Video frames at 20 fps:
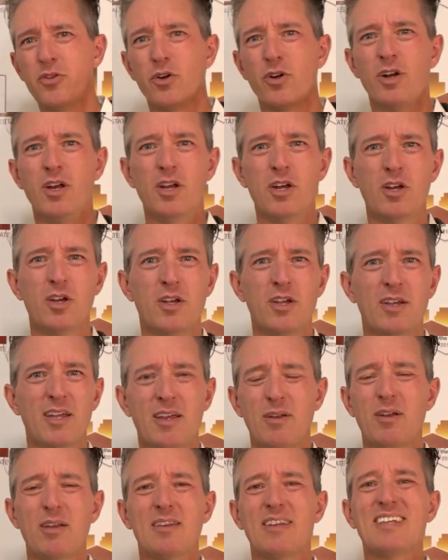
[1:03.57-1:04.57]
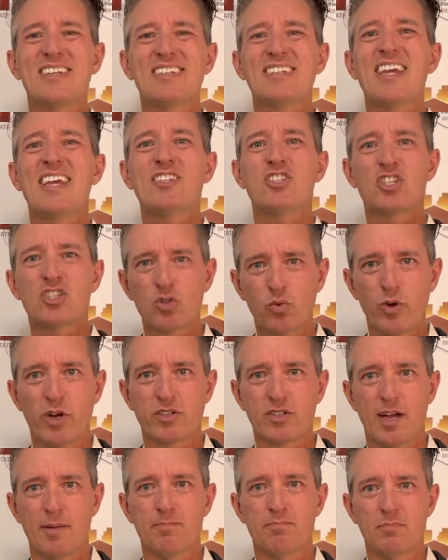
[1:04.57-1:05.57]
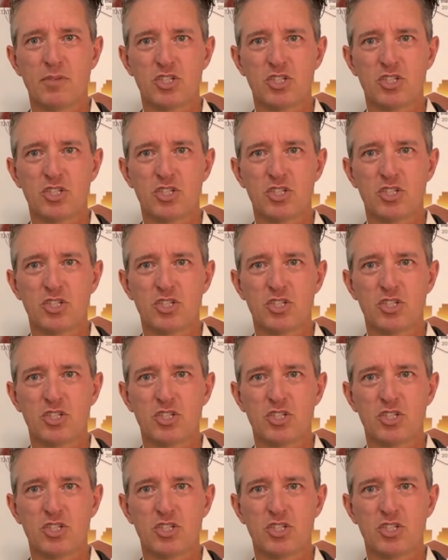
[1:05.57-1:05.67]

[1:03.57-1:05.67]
or it's just a weird time.